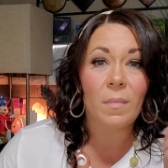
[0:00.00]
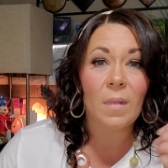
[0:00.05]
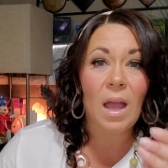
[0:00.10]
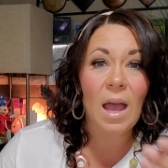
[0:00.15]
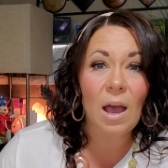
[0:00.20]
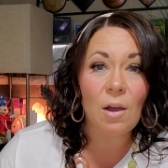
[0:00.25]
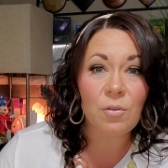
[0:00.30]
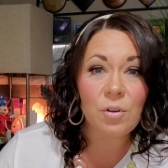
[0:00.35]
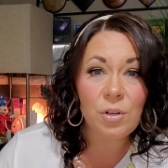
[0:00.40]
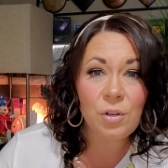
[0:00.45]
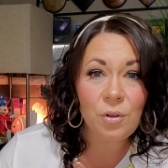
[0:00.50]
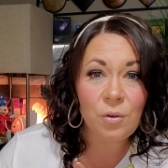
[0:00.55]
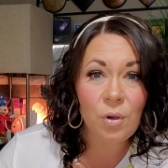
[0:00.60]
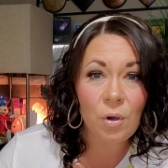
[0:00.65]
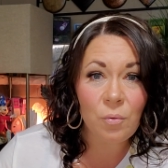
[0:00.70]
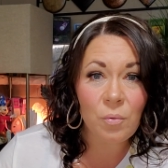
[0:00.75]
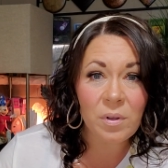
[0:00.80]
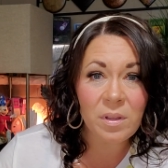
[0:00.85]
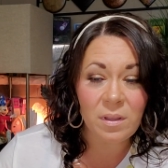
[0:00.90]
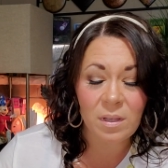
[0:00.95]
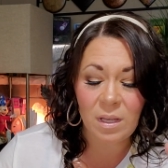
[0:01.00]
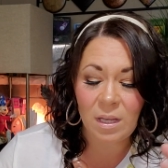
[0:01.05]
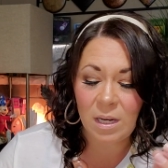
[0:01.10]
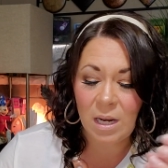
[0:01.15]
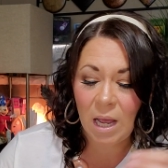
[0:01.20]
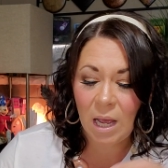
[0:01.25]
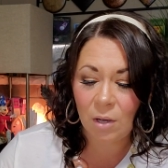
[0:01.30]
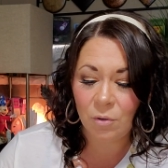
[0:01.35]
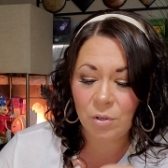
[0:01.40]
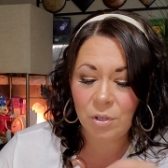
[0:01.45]
How can you go within?
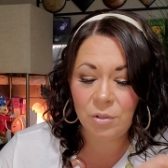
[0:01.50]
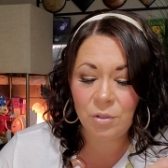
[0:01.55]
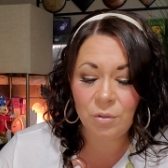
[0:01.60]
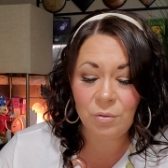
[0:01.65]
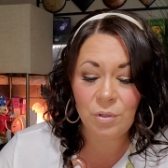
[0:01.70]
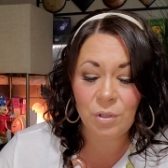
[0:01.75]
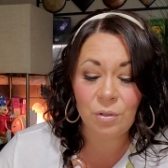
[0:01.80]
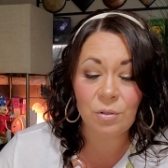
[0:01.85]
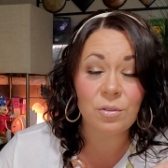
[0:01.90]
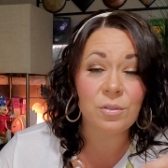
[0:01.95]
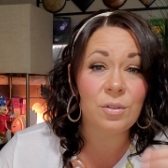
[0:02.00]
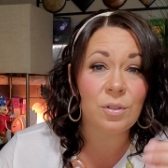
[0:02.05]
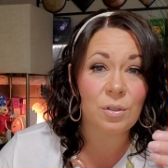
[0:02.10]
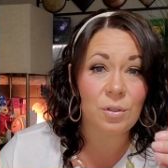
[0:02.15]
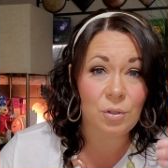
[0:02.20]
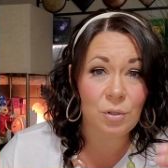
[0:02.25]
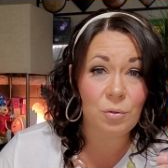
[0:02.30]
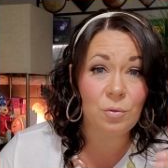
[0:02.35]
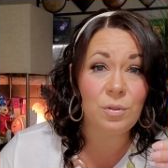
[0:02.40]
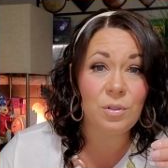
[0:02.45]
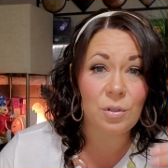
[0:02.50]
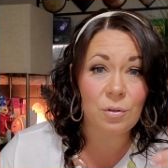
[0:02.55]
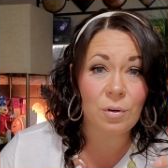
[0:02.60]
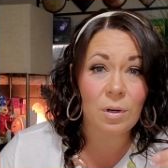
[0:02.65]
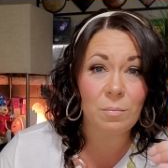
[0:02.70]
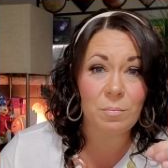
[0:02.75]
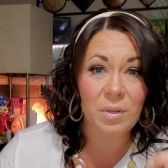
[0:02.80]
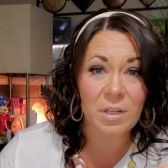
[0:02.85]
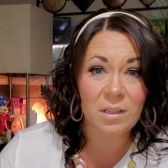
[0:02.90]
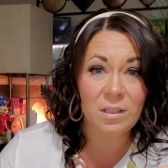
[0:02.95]
How can you use, use your
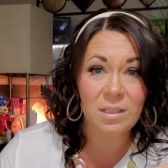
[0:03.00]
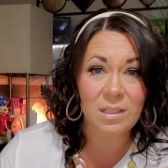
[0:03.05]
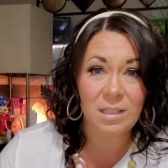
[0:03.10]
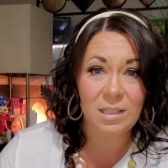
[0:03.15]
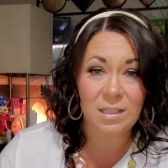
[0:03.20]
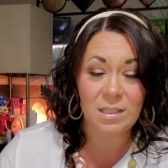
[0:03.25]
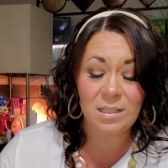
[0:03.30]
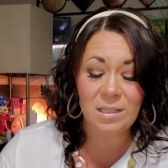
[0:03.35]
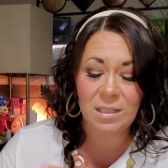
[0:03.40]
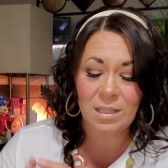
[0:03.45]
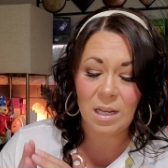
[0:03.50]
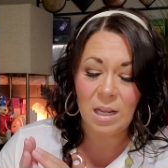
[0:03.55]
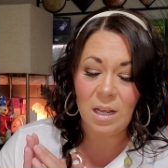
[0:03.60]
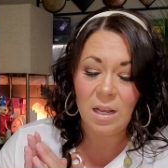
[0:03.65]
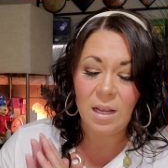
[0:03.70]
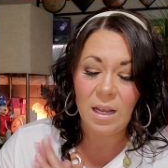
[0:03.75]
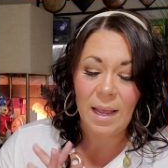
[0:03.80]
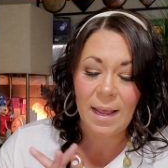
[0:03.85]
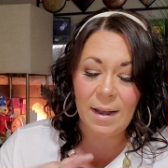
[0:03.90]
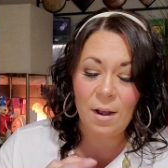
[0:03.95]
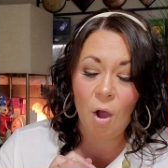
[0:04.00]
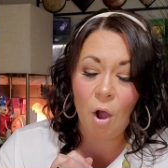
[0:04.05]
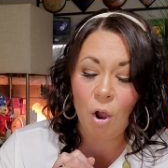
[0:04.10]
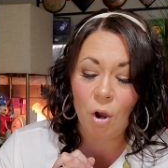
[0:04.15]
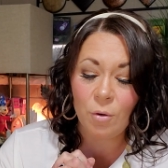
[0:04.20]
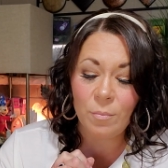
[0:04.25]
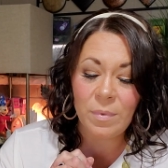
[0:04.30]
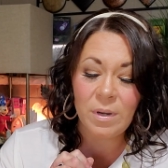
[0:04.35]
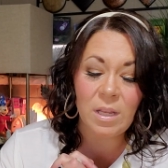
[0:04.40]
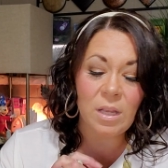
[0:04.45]
abilities in
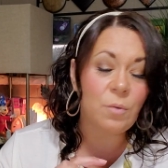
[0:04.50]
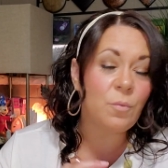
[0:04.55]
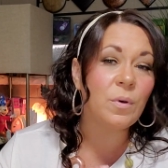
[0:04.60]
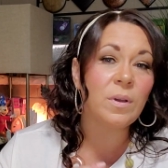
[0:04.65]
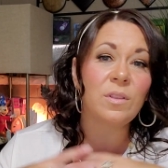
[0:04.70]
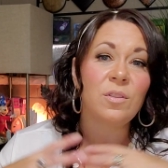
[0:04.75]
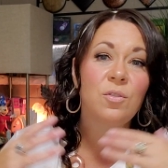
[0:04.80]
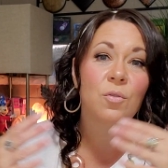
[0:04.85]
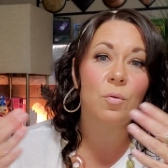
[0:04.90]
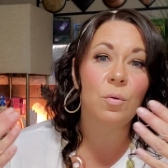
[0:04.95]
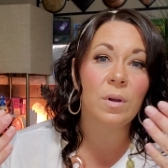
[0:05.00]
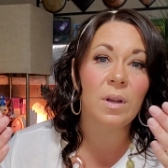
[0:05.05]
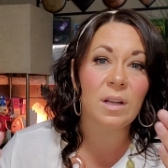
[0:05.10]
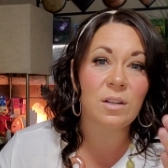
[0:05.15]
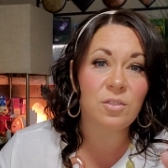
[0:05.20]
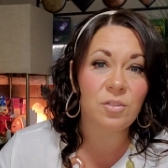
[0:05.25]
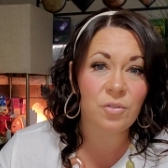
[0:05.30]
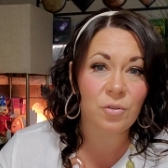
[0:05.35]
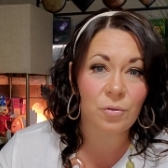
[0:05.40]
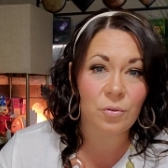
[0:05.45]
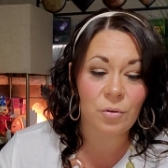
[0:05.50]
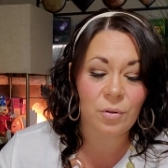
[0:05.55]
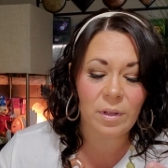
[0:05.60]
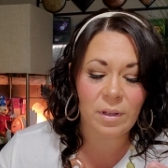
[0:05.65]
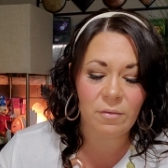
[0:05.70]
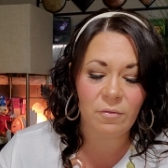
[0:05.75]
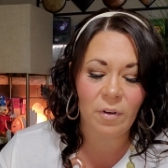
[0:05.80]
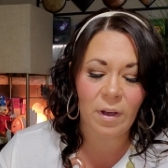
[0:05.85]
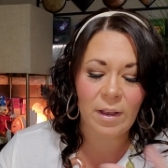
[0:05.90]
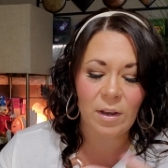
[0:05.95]
harmony with your external
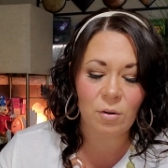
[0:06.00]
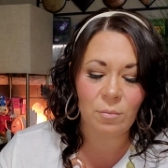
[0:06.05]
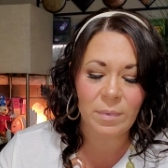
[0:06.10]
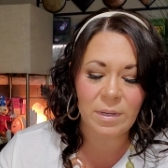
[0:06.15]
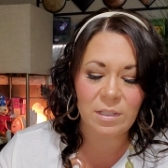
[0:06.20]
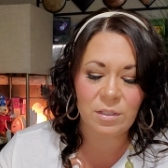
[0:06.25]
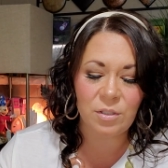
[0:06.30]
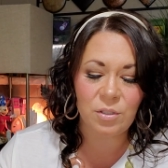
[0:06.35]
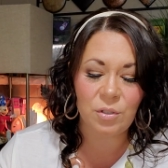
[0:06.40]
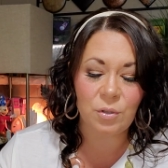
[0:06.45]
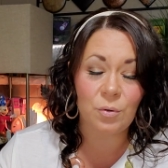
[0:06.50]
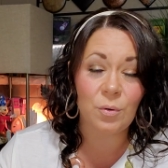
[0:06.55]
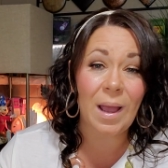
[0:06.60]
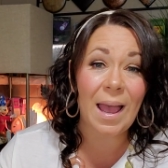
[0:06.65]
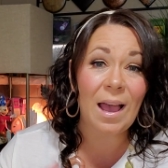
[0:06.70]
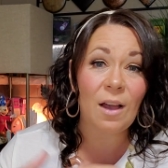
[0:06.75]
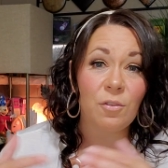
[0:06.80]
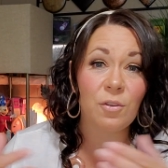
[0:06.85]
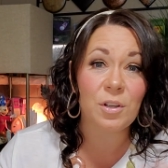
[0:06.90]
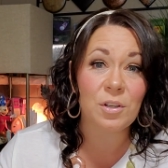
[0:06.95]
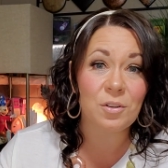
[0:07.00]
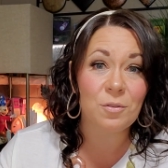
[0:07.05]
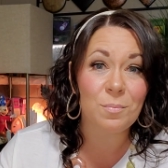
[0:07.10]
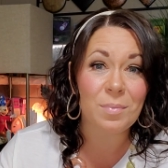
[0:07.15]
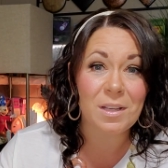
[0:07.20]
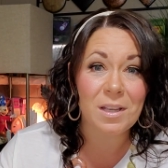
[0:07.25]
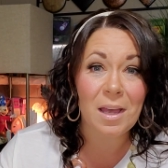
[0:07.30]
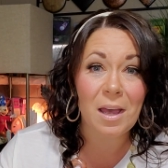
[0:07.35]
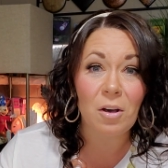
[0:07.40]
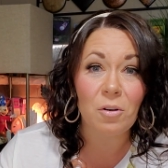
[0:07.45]
environment? And so how can you
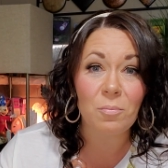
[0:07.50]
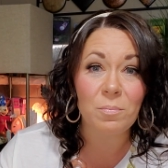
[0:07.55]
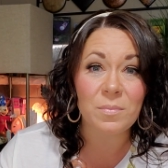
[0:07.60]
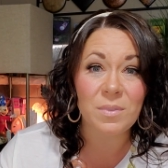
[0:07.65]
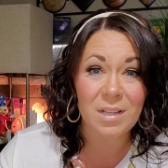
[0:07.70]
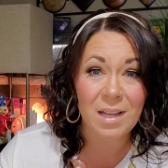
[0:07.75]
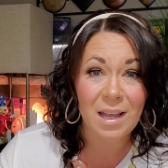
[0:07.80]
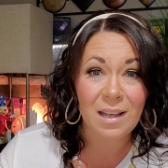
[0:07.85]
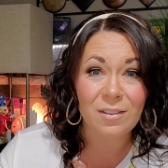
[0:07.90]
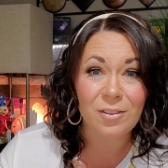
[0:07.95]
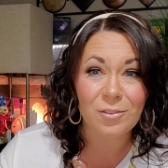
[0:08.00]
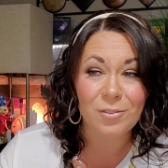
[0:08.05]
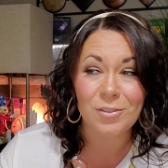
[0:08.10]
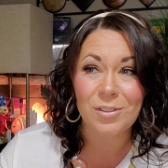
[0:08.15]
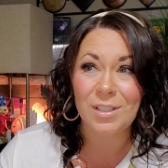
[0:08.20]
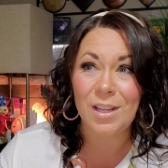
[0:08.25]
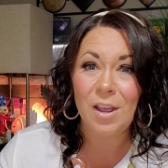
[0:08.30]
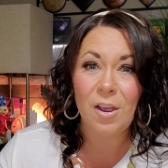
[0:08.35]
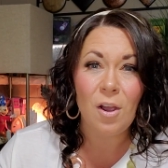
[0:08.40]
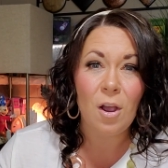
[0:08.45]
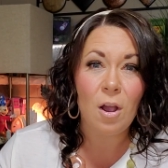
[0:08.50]
be a help to others?